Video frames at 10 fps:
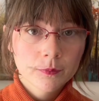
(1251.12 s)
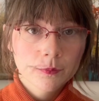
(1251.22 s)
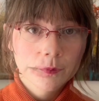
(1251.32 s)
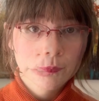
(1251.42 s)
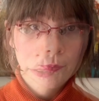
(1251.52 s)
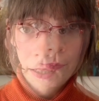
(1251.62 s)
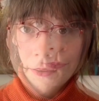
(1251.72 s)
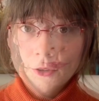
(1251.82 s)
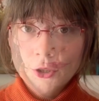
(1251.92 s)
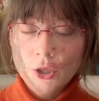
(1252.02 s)
Now the
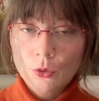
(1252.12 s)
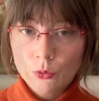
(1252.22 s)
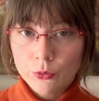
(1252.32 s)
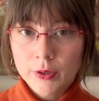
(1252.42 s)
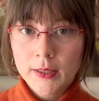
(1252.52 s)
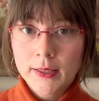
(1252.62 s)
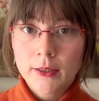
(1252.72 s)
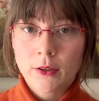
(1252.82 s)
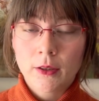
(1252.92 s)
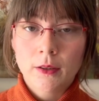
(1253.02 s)
other two really
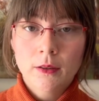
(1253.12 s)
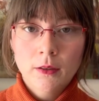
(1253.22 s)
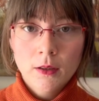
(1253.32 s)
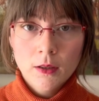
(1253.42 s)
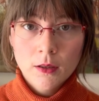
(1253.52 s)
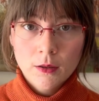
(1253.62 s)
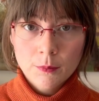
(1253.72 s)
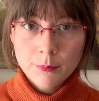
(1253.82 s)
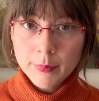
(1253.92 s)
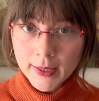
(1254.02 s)
good
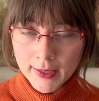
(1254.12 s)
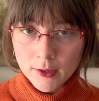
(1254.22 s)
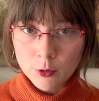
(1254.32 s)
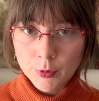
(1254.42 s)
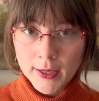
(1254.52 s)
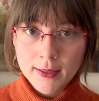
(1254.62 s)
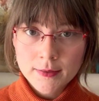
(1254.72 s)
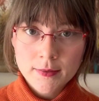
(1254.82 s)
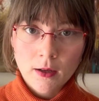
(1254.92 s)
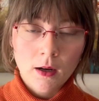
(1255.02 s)
piano
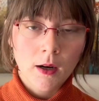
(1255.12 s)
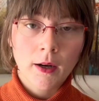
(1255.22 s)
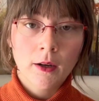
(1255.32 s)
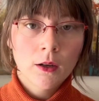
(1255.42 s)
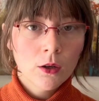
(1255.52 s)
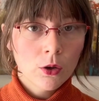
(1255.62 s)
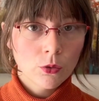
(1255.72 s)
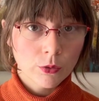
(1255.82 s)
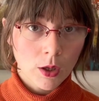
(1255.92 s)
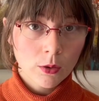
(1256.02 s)
brands are
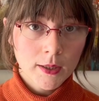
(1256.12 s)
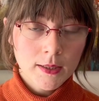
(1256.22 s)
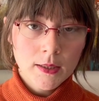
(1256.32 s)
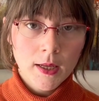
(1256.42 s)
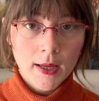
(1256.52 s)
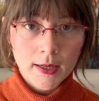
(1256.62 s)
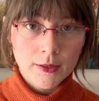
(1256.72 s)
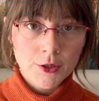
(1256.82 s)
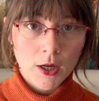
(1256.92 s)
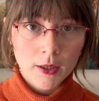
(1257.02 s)
Roland
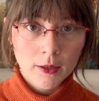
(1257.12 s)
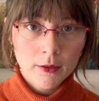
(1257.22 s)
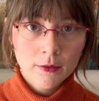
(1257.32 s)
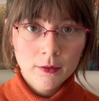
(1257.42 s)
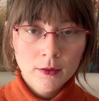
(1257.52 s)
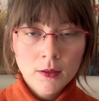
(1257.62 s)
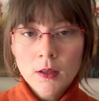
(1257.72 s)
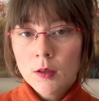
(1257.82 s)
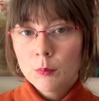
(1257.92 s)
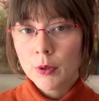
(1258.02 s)
and Donner.
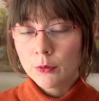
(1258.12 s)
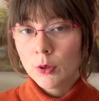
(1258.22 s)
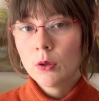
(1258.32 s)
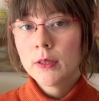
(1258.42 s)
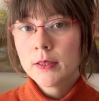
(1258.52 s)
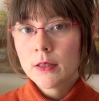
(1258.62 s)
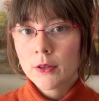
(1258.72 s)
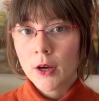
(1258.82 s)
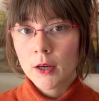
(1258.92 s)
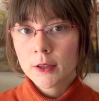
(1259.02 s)
But Roland and
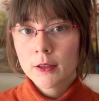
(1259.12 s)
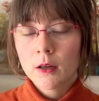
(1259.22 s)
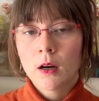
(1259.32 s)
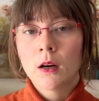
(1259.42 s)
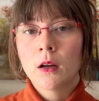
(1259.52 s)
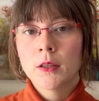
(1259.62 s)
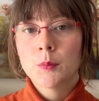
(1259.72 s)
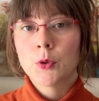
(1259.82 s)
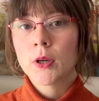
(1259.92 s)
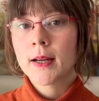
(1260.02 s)
Donner are on the
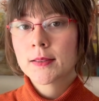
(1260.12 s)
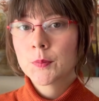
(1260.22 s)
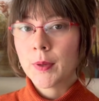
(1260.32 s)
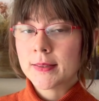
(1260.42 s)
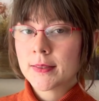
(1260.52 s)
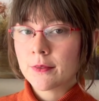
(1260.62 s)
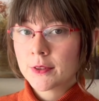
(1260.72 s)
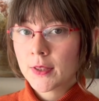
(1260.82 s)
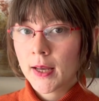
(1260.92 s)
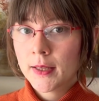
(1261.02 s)
more expensive
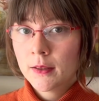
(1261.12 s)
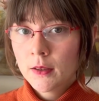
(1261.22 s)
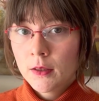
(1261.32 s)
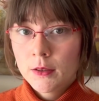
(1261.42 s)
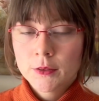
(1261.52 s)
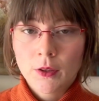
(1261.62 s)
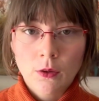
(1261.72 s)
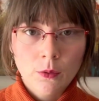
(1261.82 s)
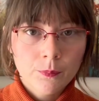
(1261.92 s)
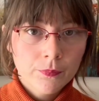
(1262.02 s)
side.
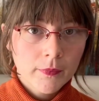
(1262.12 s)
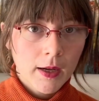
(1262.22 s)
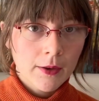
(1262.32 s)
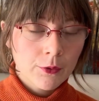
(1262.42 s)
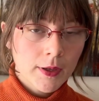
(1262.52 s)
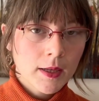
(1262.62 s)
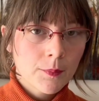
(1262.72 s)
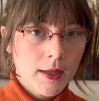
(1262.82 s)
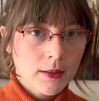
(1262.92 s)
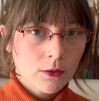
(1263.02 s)
So I would
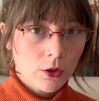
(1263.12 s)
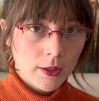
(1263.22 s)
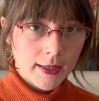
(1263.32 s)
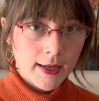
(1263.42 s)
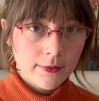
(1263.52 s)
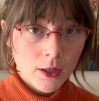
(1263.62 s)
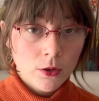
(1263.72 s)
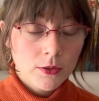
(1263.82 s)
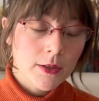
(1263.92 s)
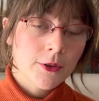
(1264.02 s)
recommend looking at
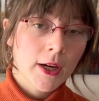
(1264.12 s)
those if you're